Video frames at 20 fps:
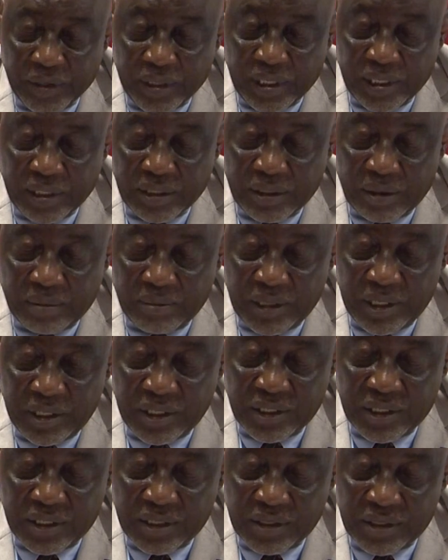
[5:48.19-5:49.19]
In some
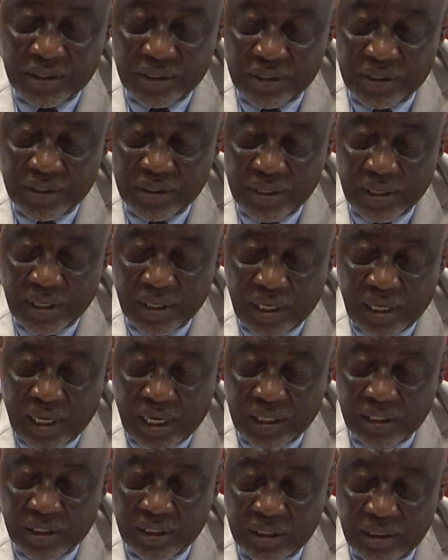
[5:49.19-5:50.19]
instances,
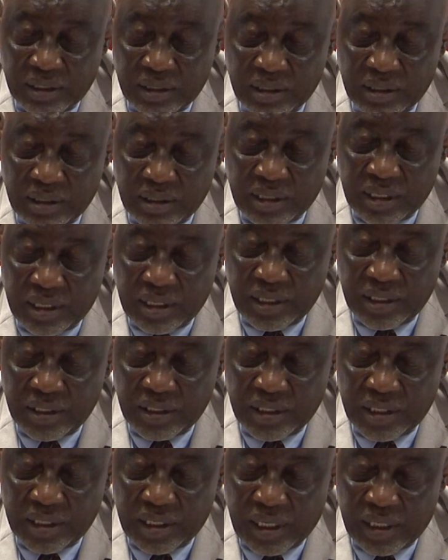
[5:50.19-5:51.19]
as in the
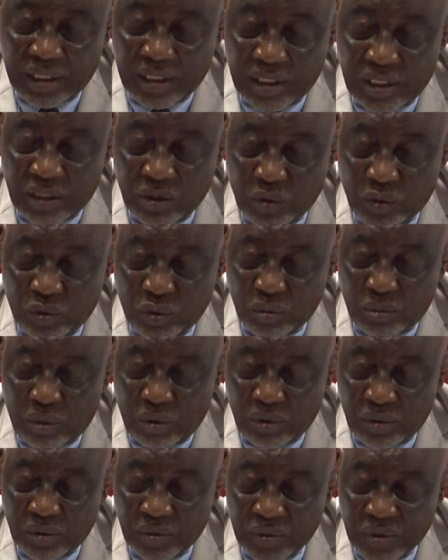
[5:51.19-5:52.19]
incident in
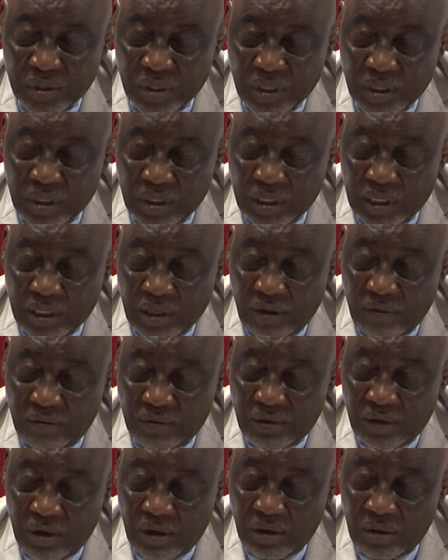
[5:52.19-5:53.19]
Utupo, the
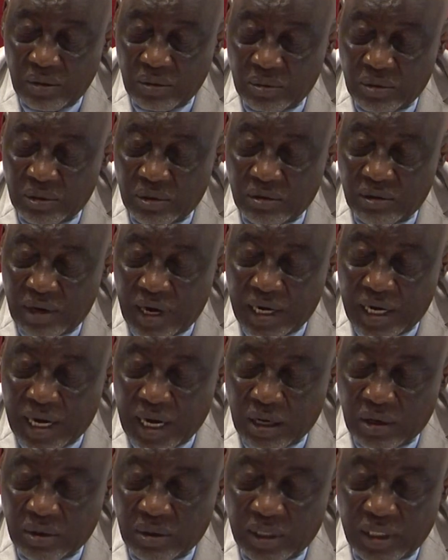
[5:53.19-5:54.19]
governor would
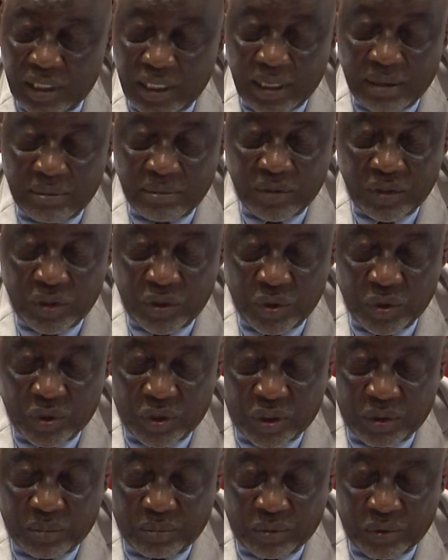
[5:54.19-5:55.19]
rather condemn
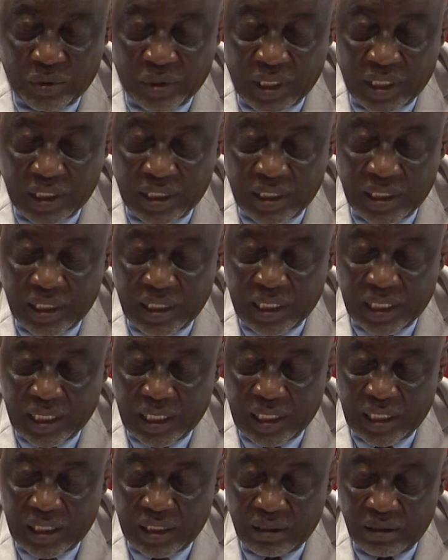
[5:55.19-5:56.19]
youths protesting the
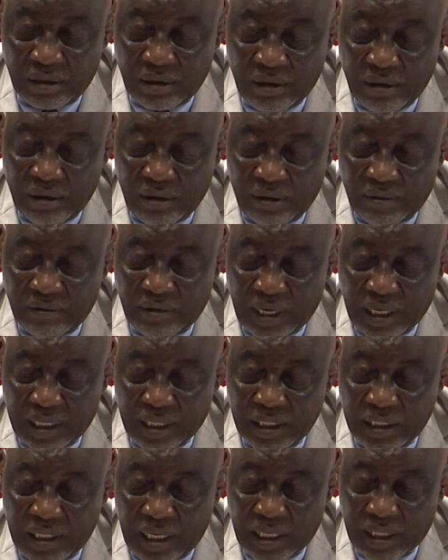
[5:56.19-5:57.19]
killing of their
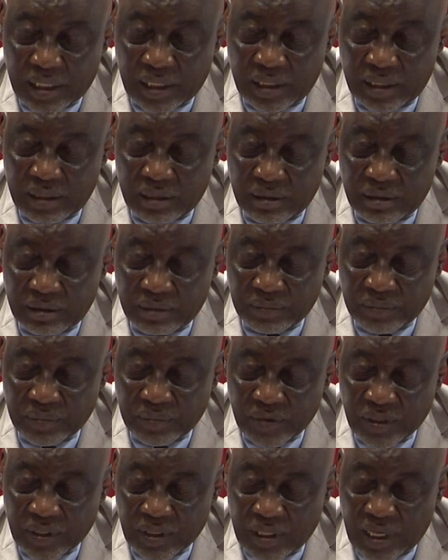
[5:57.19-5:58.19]
kith and kin
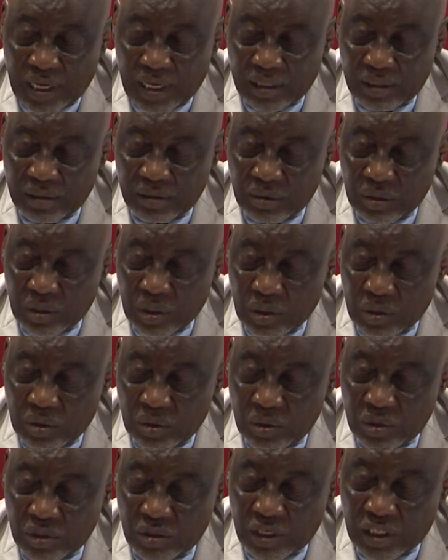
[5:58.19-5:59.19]
than
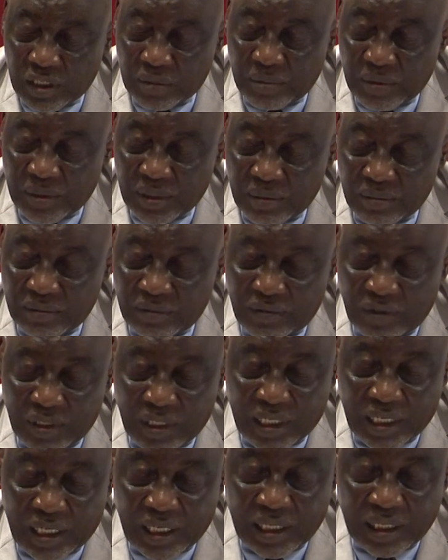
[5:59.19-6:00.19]
those responsible for
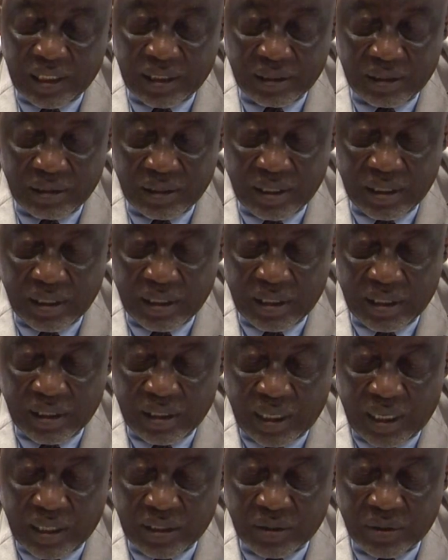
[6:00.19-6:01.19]
the killing,
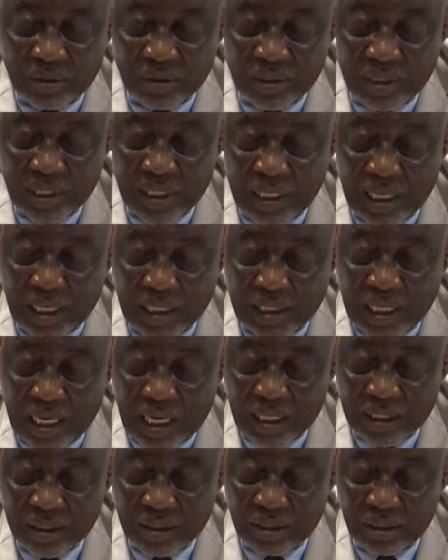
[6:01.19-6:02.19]
and sustained
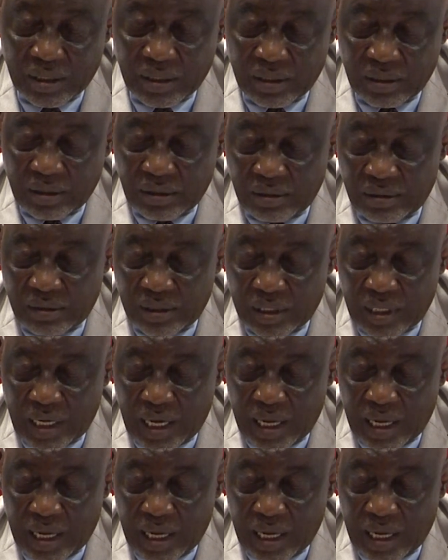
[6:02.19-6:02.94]
attacks on the